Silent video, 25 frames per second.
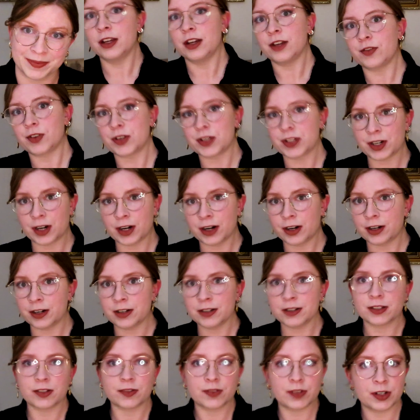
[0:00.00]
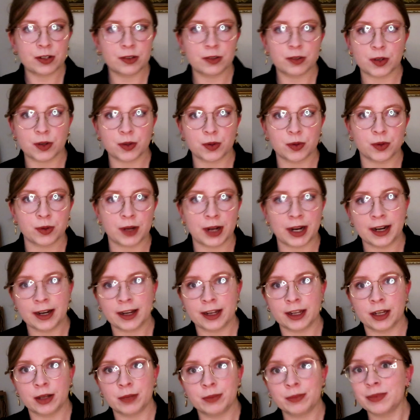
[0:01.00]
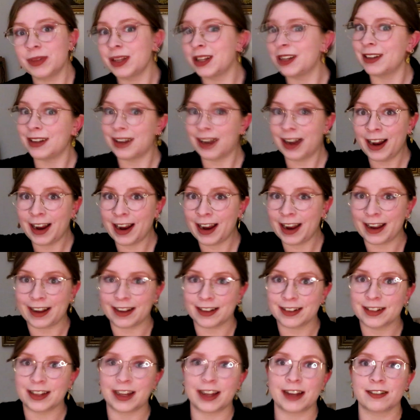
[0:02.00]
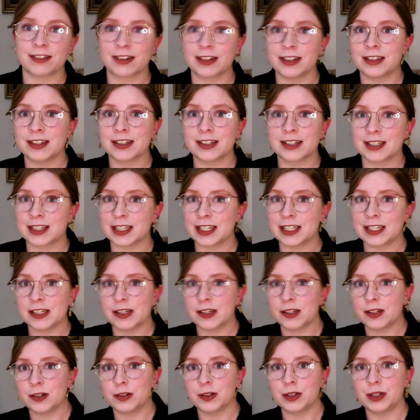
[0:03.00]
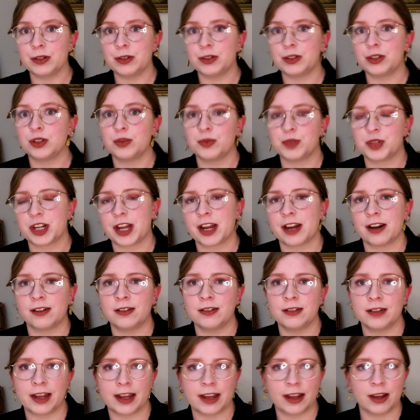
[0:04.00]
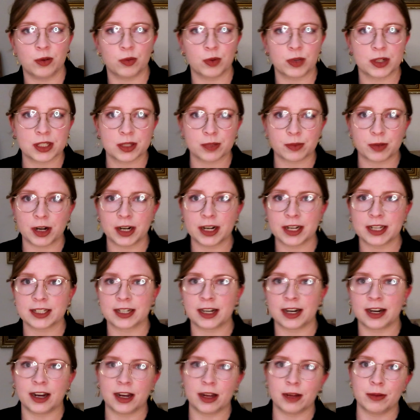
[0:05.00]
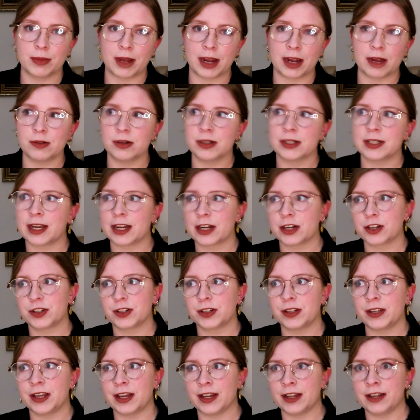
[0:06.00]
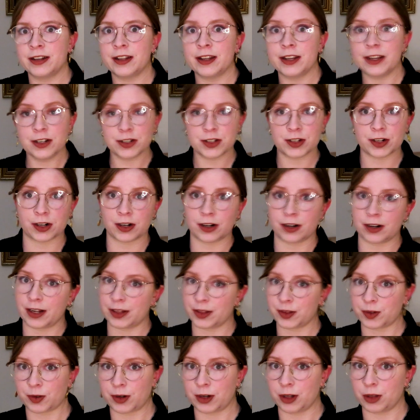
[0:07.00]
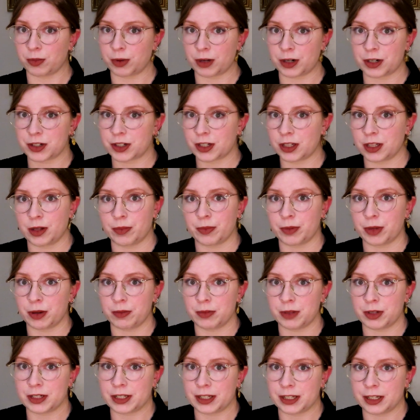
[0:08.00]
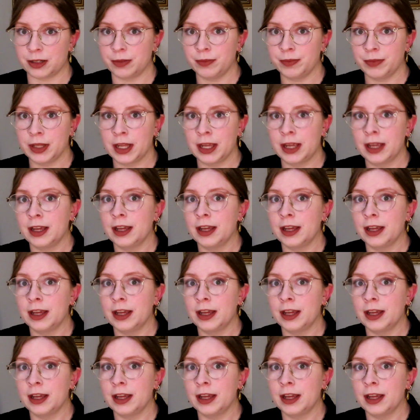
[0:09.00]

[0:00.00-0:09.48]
For starters, if you don't know who I am, hi! I run this silly little YouTube channel, and once upon a time I was actually an intern at the Royal British Columbia Museum.